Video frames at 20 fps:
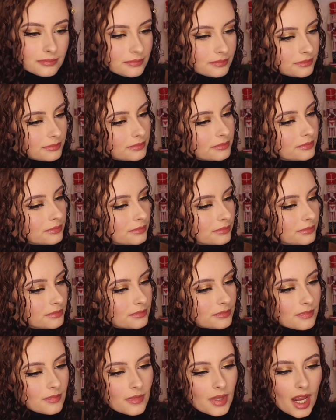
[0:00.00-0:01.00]

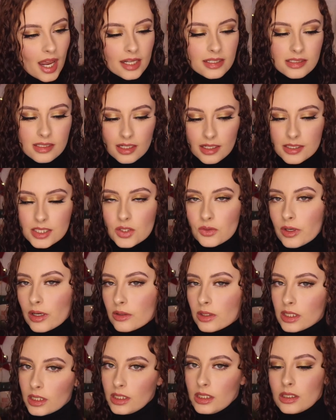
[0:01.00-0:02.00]
I'd say it's
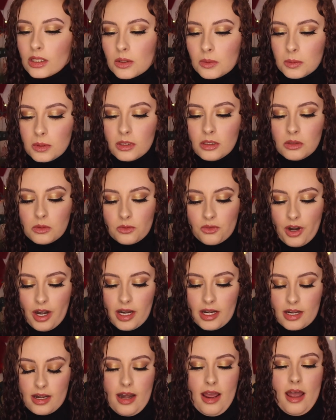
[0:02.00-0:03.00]
around equal
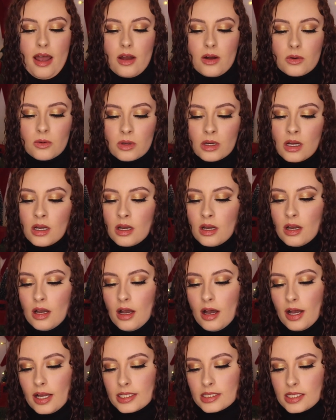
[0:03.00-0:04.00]
right now.
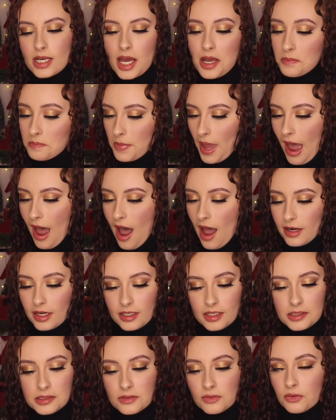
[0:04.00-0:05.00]
It's not bad. It
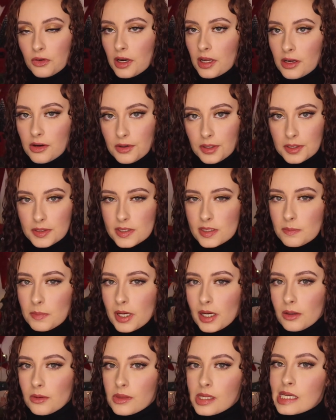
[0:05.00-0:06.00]
is fragrance, but
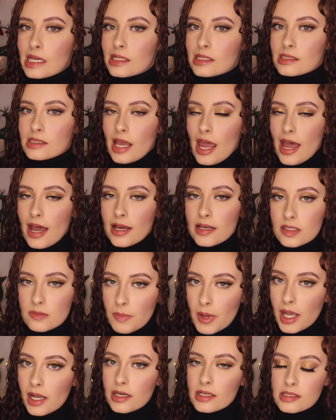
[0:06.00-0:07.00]
I don't think it's as
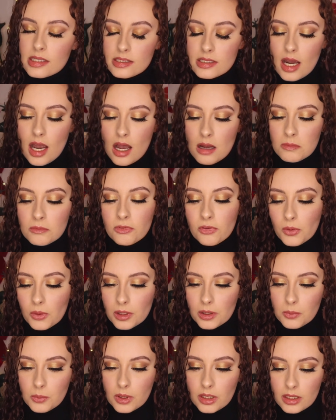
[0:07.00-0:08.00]
bad as the Tom
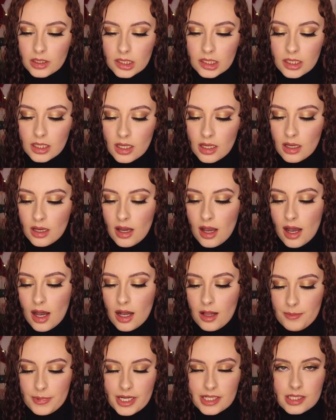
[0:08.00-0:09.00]
Ford one.
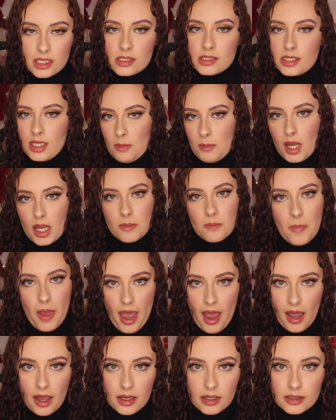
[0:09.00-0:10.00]
And it's a
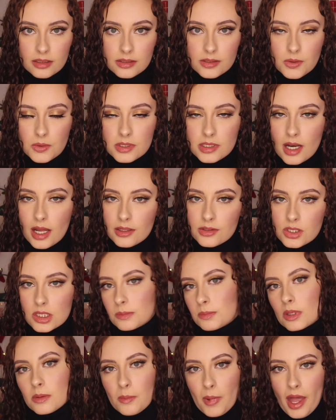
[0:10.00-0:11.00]
semi-matte, so it's not
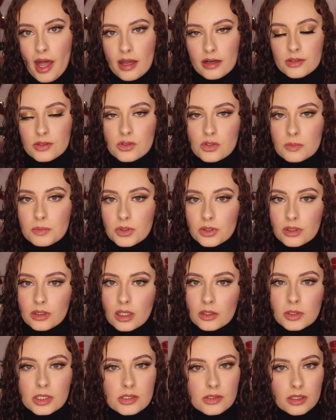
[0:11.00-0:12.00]
super matte and it's super
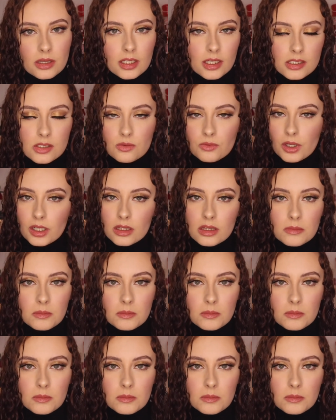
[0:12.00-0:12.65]
glowy, so I think it's right in the